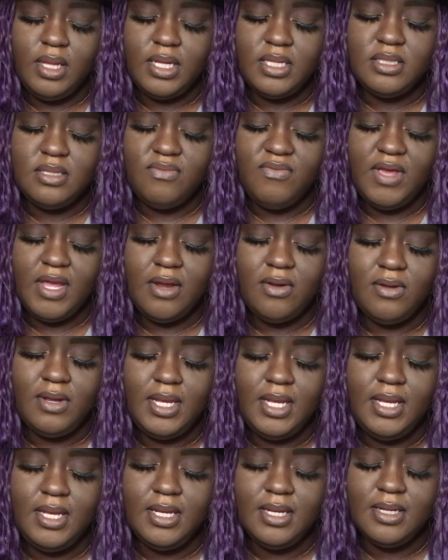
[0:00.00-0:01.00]
It's
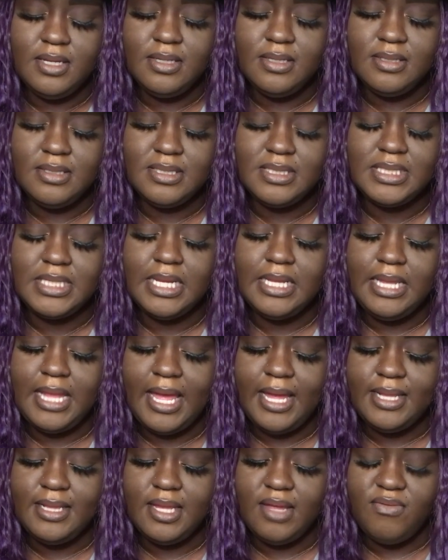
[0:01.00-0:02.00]
very
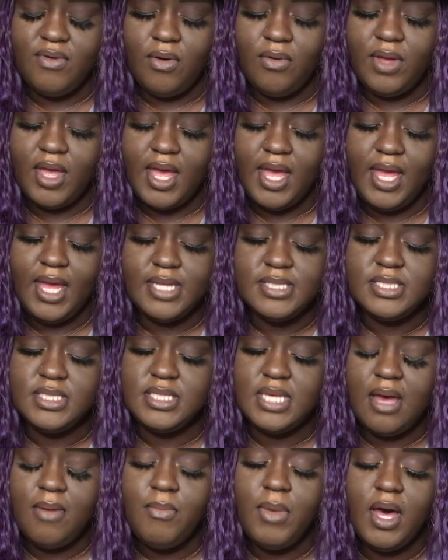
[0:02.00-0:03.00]
selective, okay? And
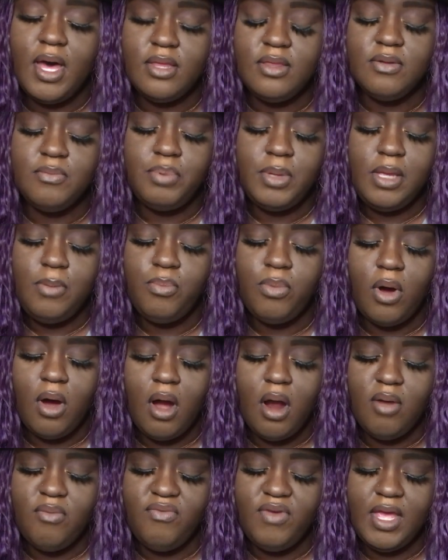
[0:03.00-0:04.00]
some other people
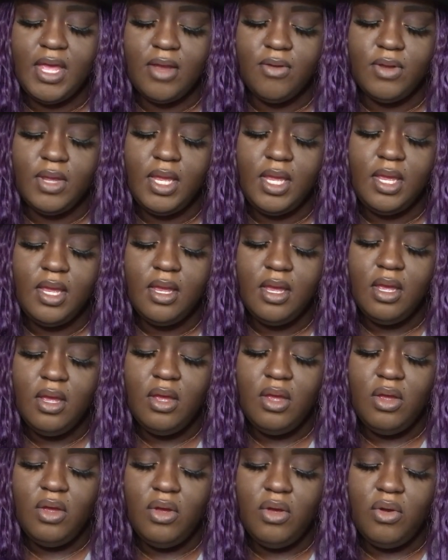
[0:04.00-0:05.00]
are very
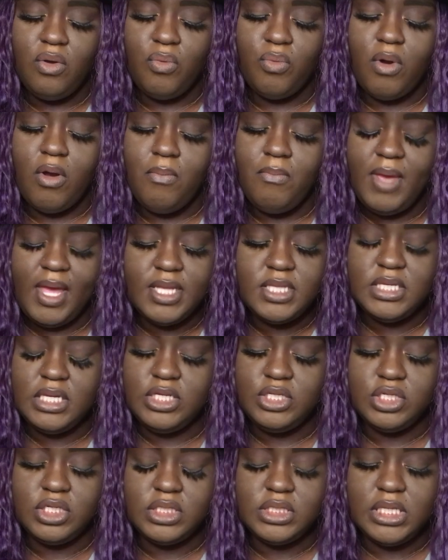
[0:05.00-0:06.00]

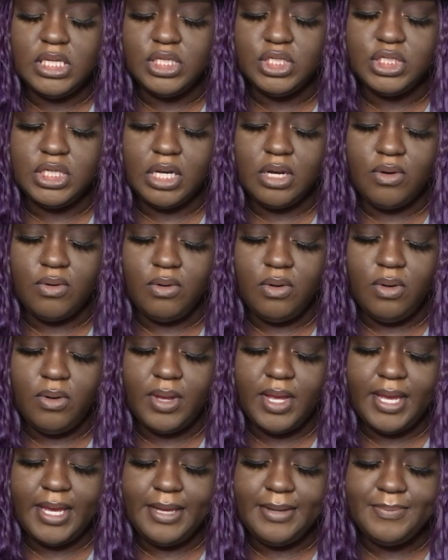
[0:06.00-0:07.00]
romantic just in general,
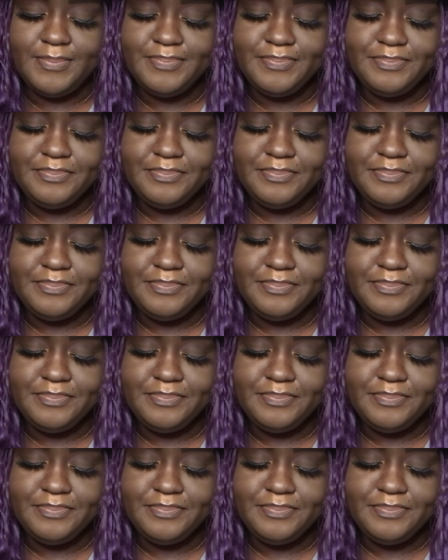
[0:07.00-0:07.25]
okay?